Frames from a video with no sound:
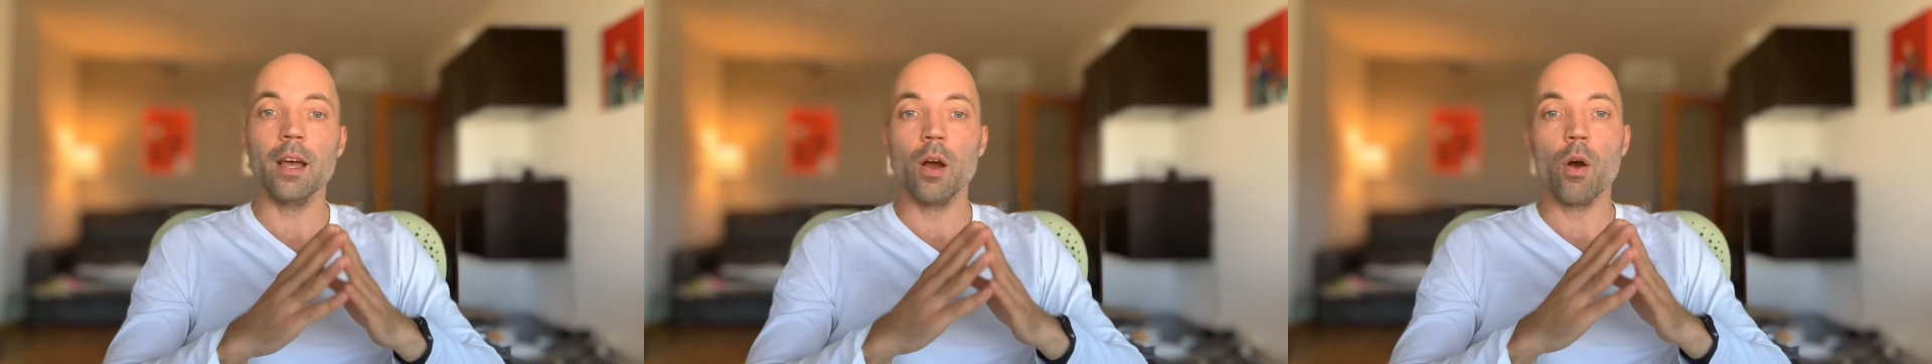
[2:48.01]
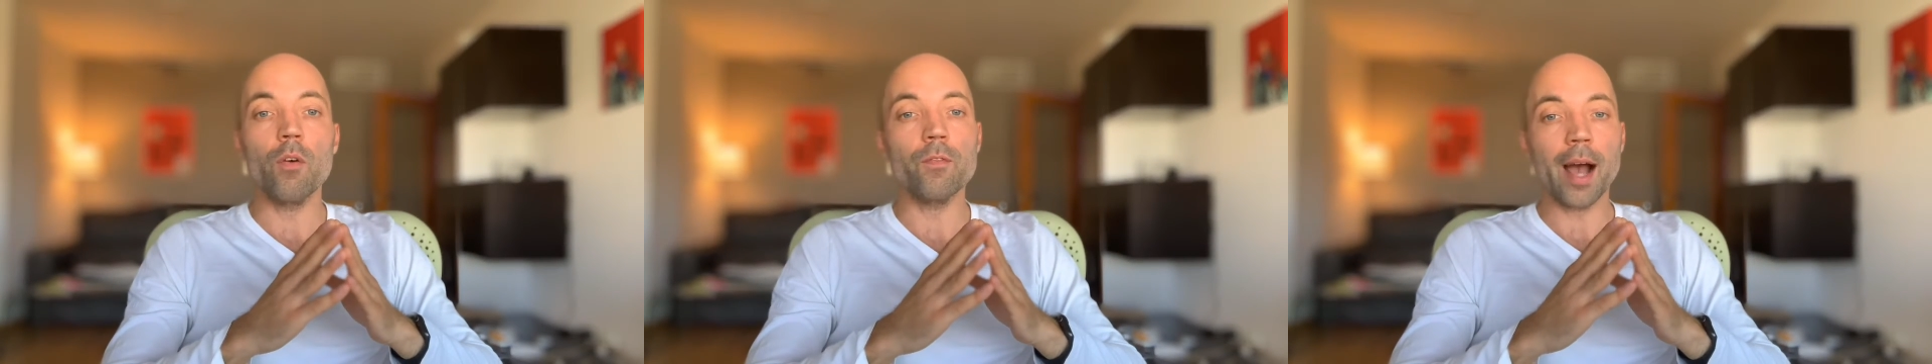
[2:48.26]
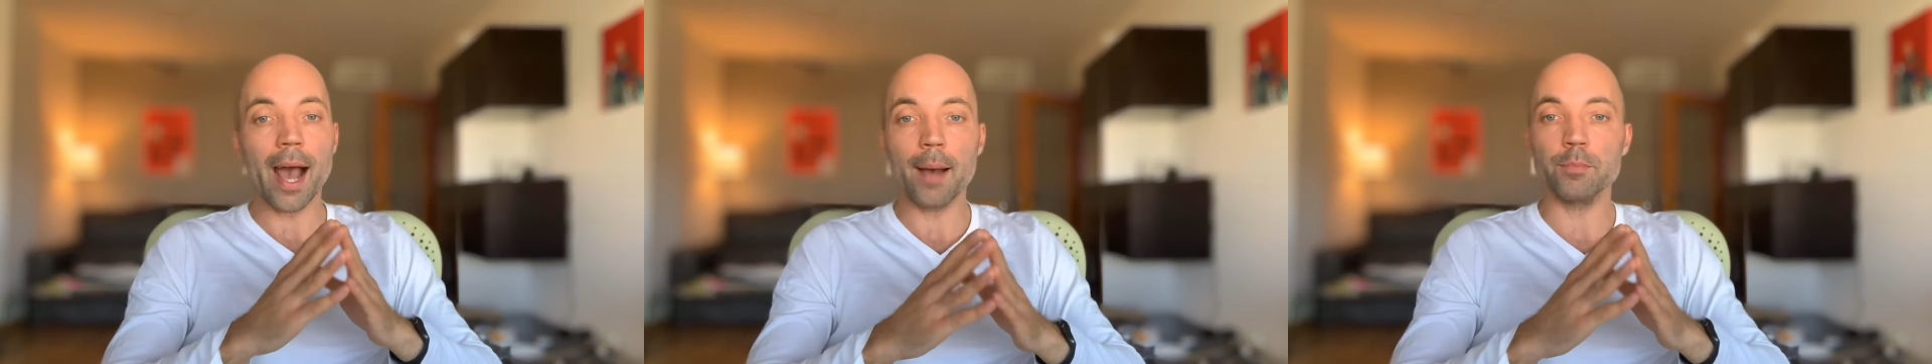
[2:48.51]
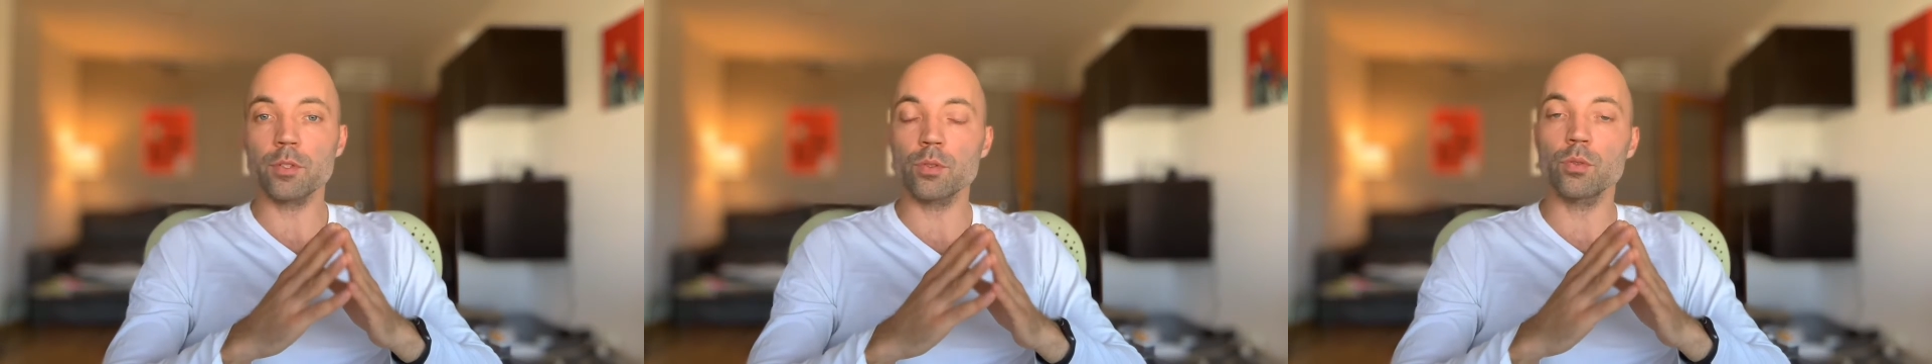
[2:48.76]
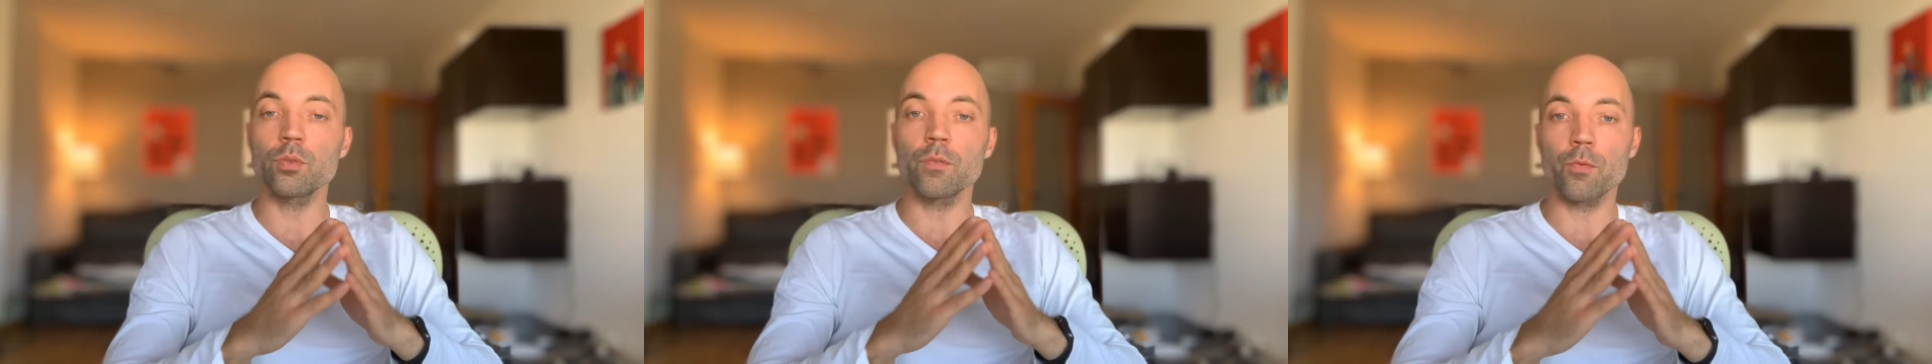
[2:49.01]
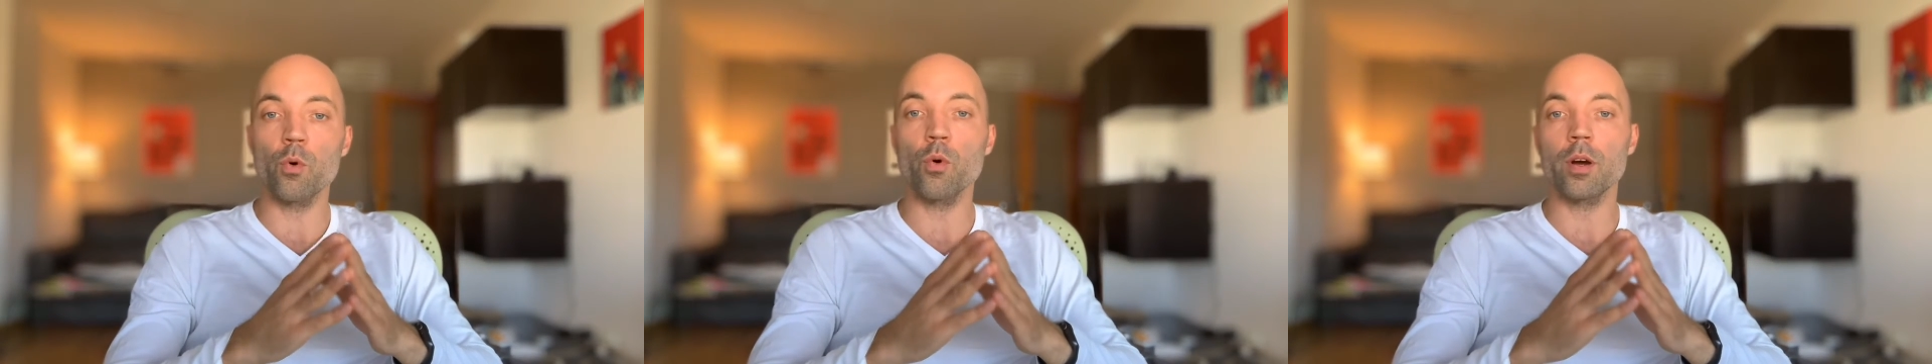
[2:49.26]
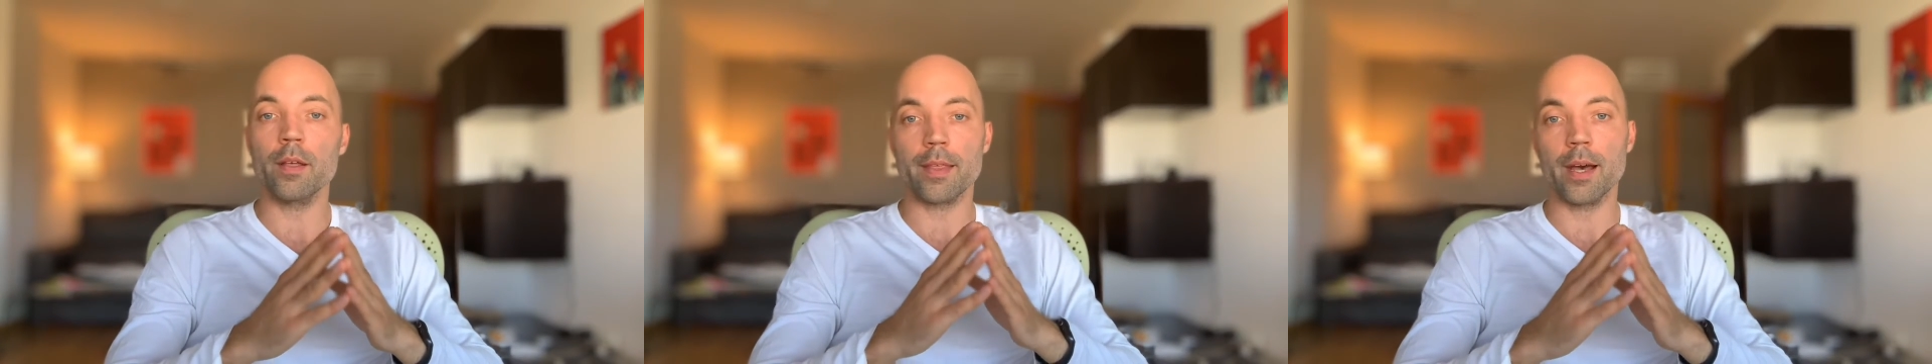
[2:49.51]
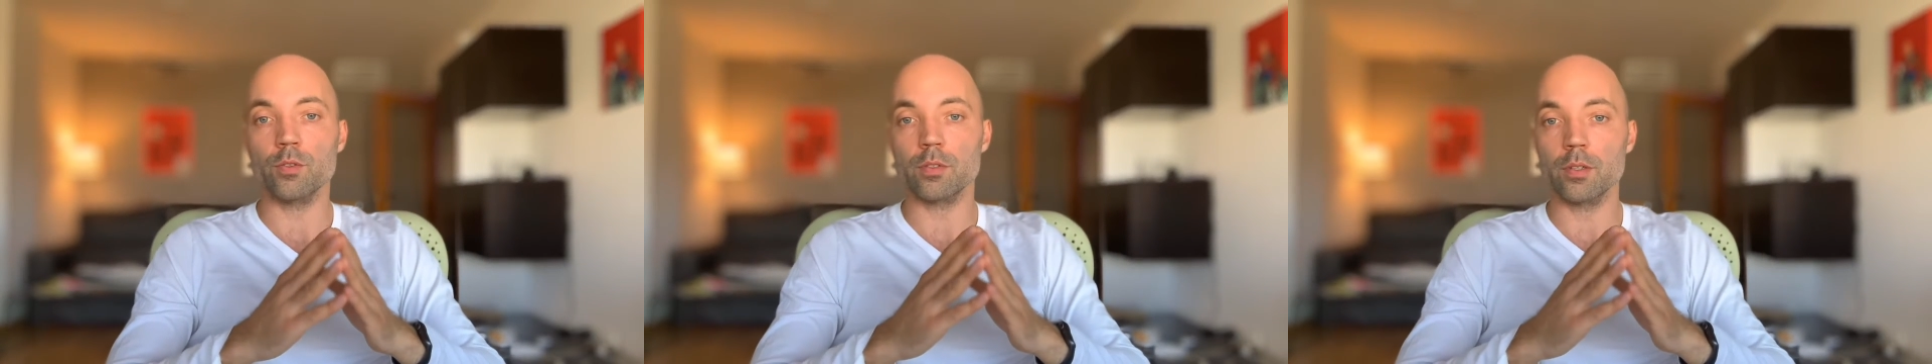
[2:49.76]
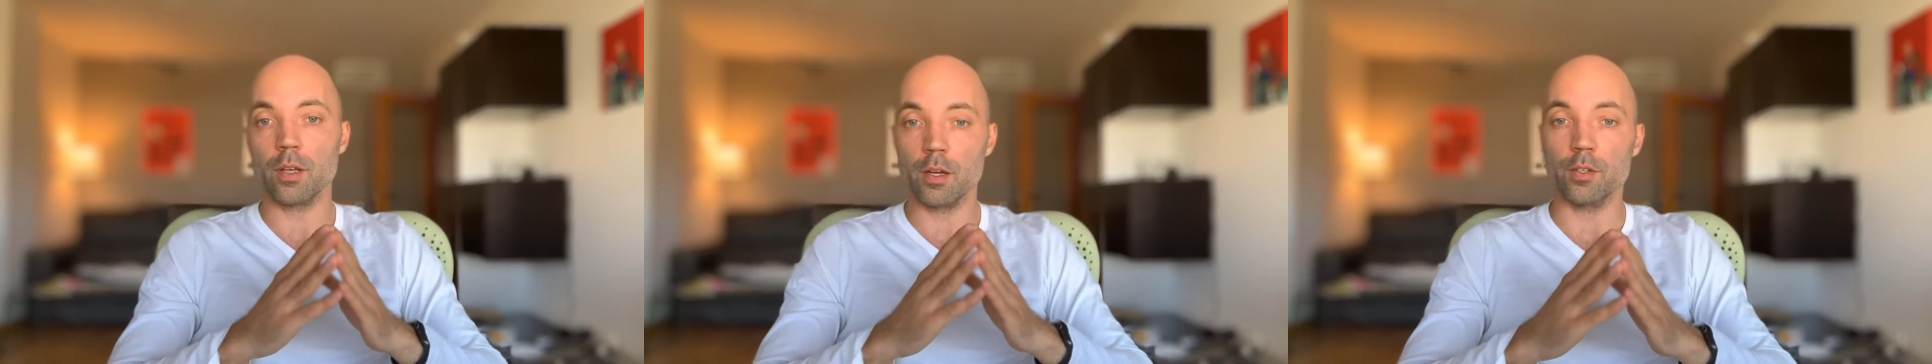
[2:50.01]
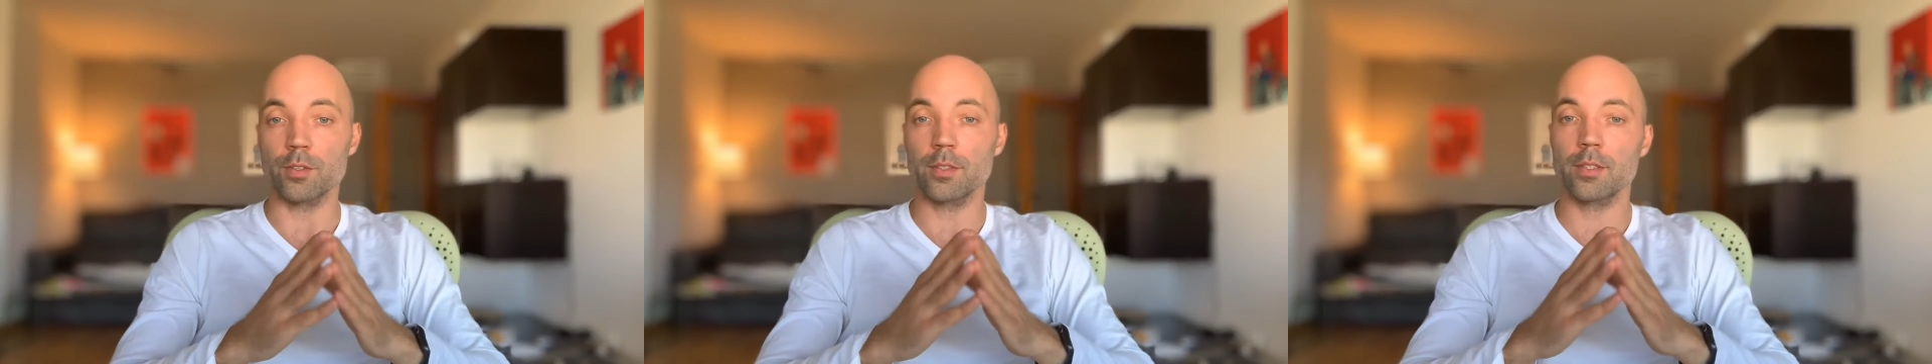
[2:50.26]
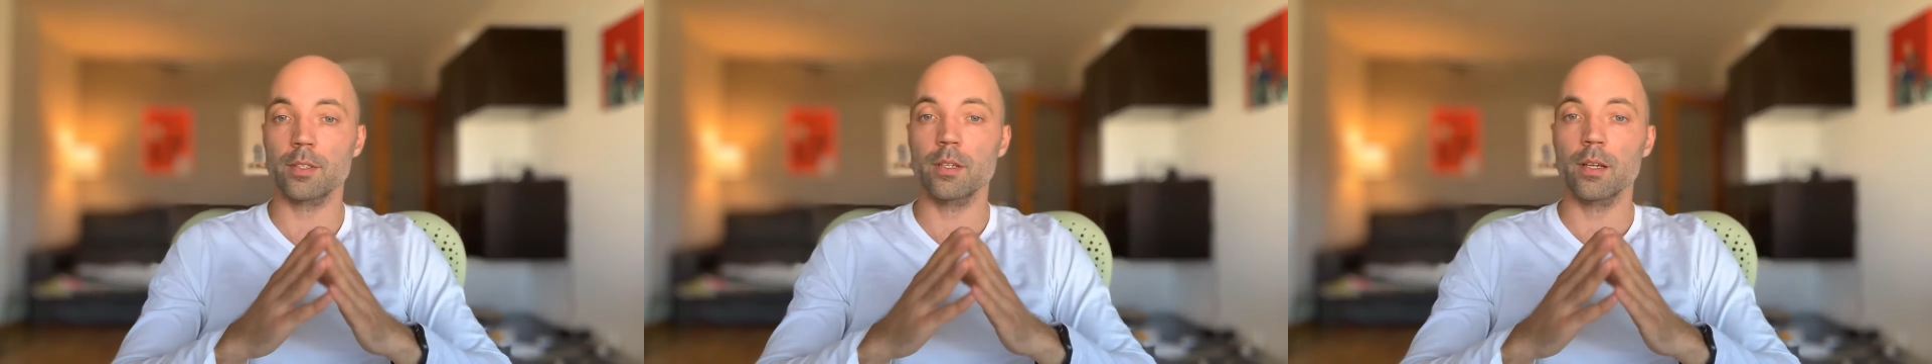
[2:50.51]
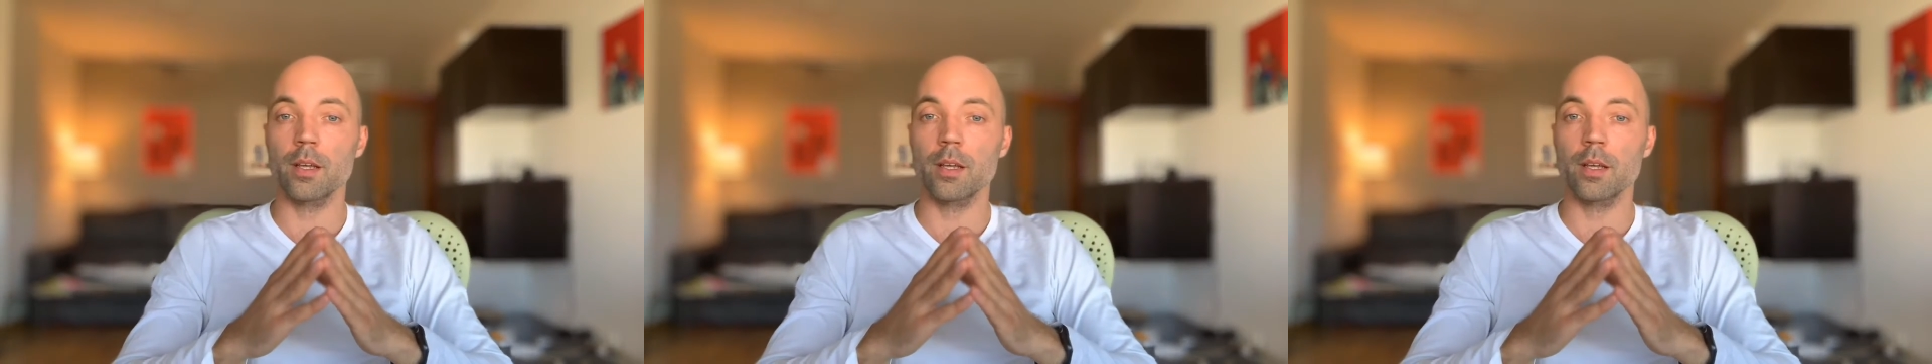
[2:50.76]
of up to 4000 hertz.